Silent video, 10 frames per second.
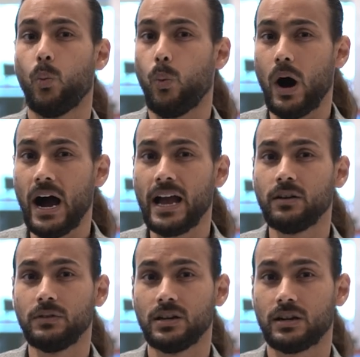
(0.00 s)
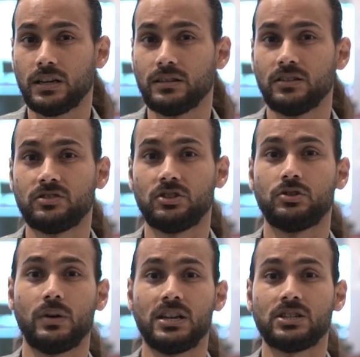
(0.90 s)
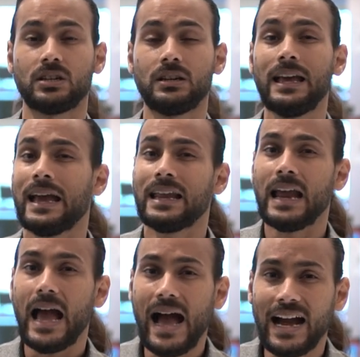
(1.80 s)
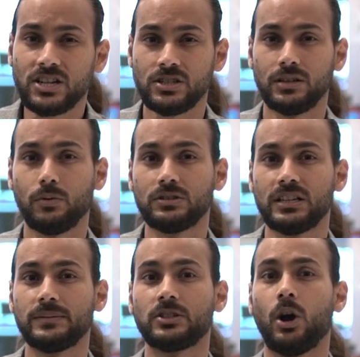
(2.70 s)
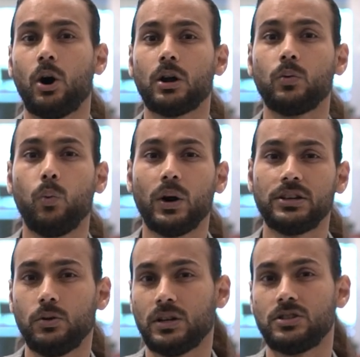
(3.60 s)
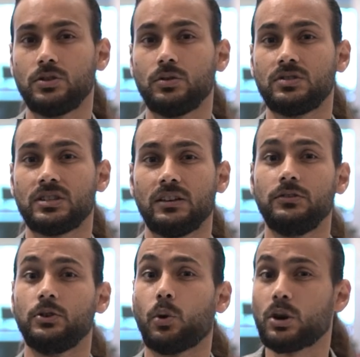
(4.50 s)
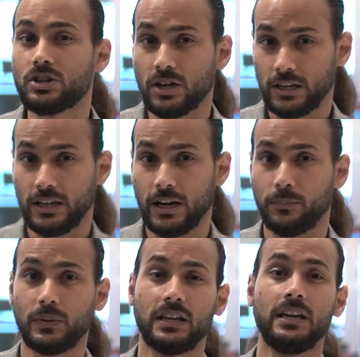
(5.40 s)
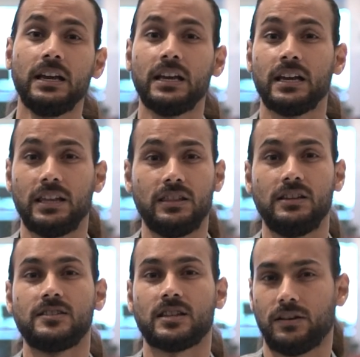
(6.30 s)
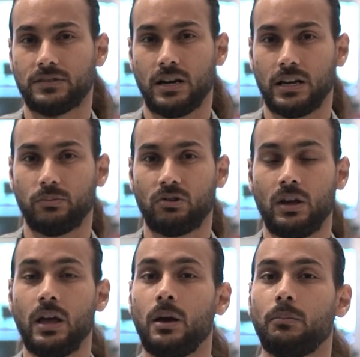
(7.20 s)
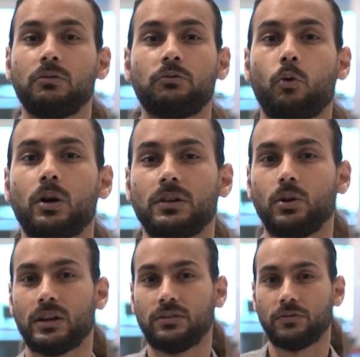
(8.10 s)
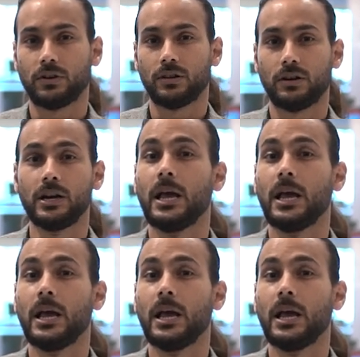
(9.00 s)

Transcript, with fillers: why we are in this situation and actionable tips on what you can do to save your trucking company in these tough times. Before we go any further,